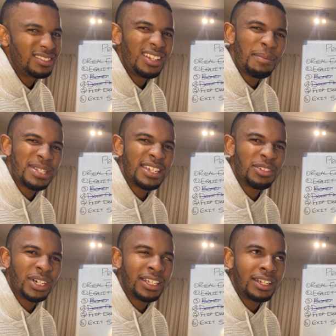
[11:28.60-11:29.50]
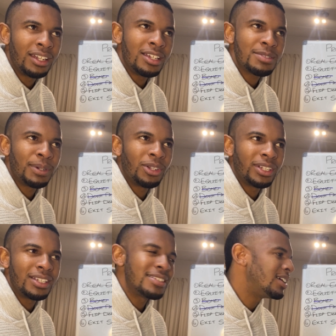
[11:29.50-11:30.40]
am I saying it right? Last but
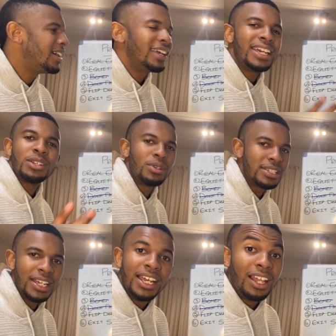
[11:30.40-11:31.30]
not least? Anyways,